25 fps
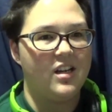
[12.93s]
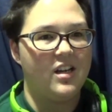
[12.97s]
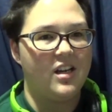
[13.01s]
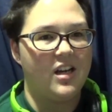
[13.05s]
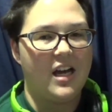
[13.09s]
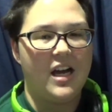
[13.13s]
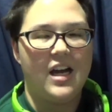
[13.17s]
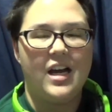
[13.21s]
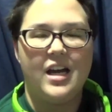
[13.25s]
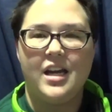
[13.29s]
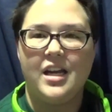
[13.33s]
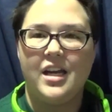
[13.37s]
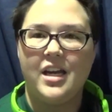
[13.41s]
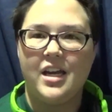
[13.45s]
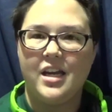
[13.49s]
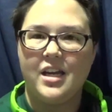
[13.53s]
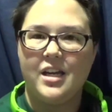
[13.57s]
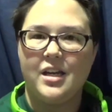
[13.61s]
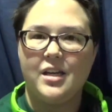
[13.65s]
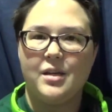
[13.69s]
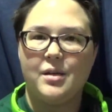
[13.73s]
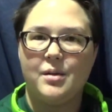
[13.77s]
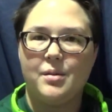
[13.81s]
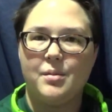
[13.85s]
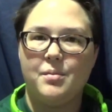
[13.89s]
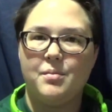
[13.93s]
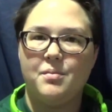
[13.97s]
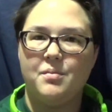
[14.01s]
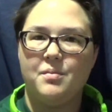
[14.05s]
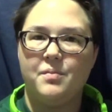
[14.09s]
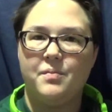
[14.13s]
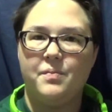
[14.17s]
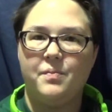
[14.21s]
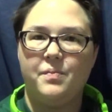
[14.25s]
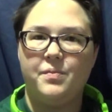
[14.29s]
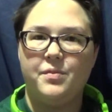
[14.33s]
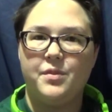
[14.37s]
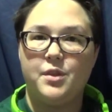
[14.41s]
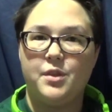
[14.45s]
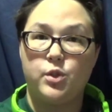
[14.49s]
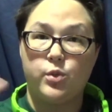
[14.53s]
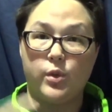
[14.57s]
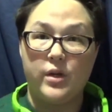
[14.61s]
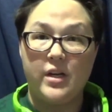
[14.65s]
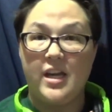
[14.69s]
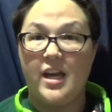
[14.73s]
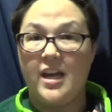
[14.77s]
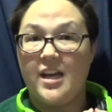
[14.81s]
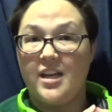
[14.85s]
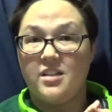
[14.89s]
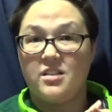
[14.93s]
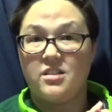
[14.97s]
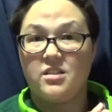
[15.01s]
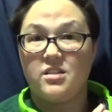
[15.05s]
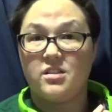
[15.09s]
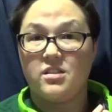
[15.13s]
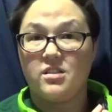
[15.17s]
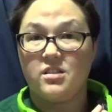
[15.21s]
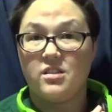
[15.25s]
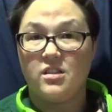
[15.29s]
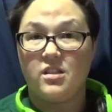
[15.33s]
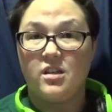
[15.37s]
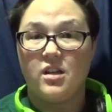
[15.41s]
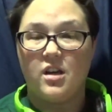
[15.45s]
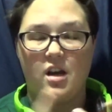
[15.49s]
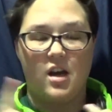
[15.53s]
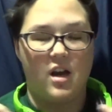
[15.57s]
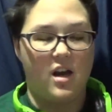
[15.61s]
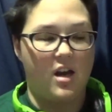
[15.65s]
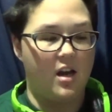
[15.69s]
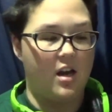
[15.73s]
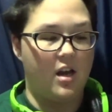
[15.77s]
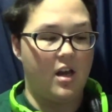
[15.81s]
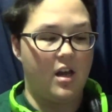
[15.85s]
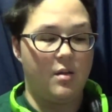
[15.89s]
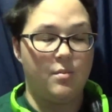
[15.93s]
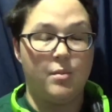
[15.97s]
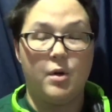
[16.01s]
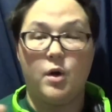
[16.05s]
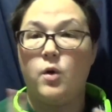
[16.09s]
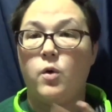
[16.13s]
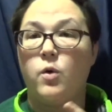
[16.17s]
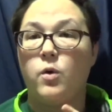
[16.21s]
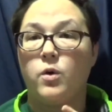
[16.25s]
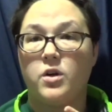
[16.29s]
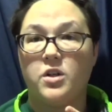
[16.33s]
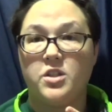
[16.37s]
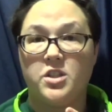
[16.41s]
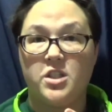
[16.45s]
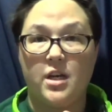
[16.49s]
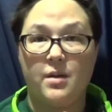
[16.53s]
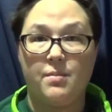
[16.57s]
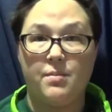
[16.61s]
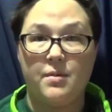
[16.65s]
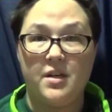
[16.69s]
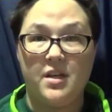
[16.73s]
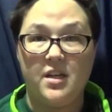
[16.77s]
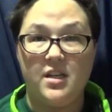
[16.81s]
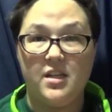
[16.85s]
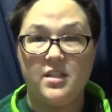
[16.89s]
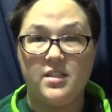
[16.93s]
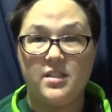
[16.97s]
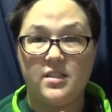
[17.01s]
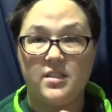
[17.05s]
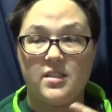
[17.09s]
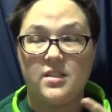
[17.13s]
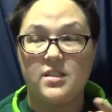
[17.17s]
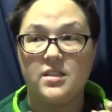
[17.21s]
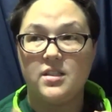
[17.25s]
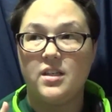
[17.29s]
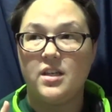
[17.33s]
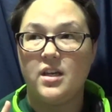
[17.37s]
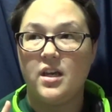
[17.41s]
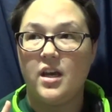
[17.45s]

I am 28, I'm a quarter Japanese,